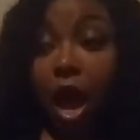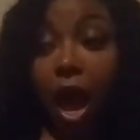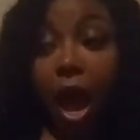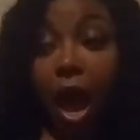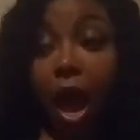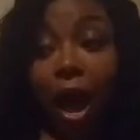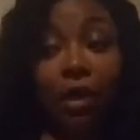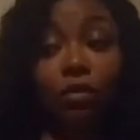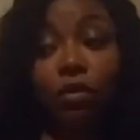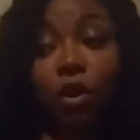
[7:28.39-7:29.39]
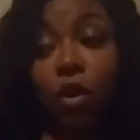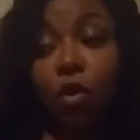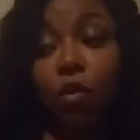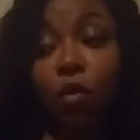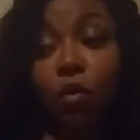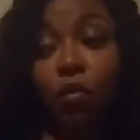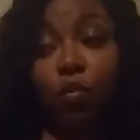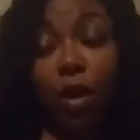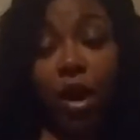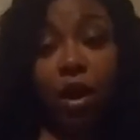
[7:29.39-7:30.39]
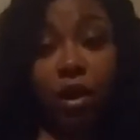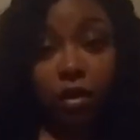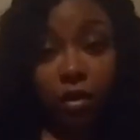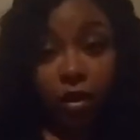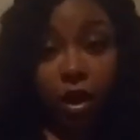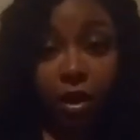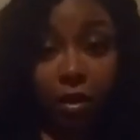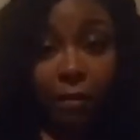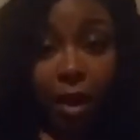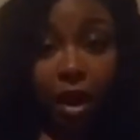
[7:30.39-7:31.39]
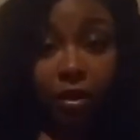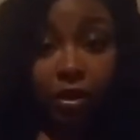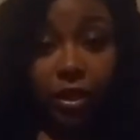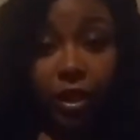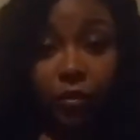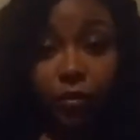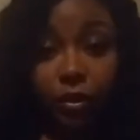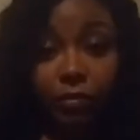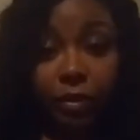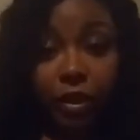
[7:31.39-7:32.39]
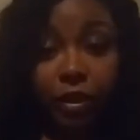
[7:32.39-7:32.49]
I don't know where their mindset would be.